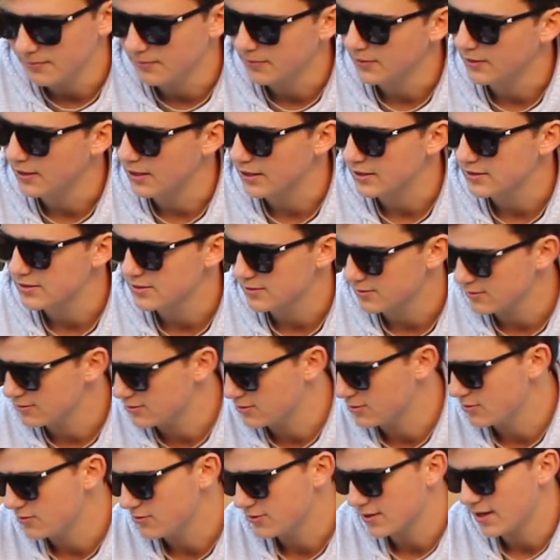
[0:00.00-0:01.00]
Next
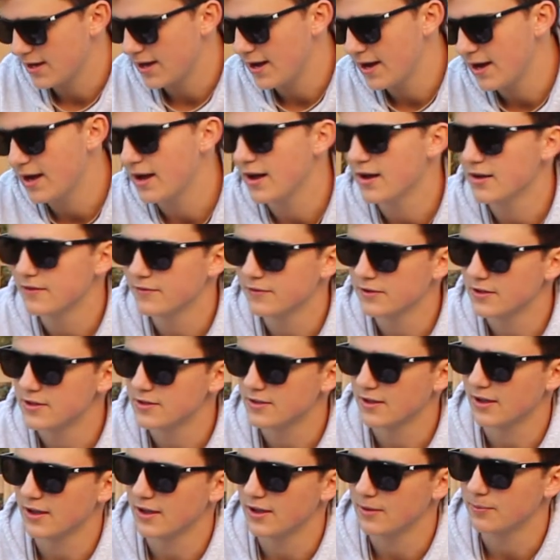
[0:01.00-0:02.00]
Zeus I have
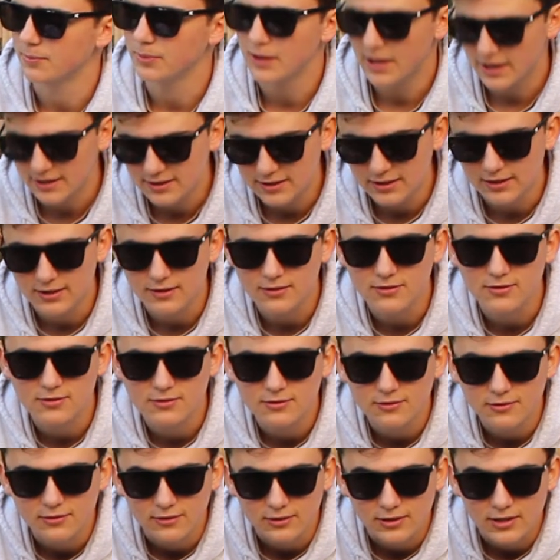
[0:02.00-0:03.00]
is a Black Ink's
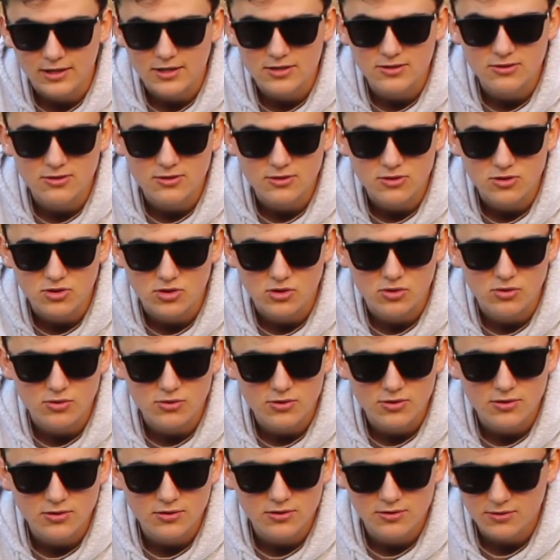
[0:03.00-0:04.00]
Disc
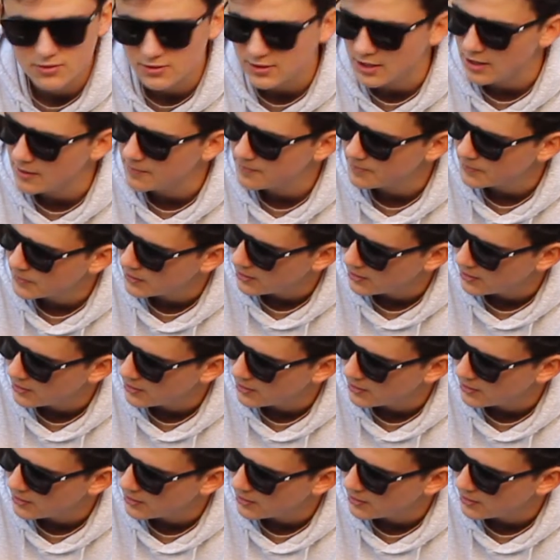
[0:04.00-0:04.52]
Zeus stamp,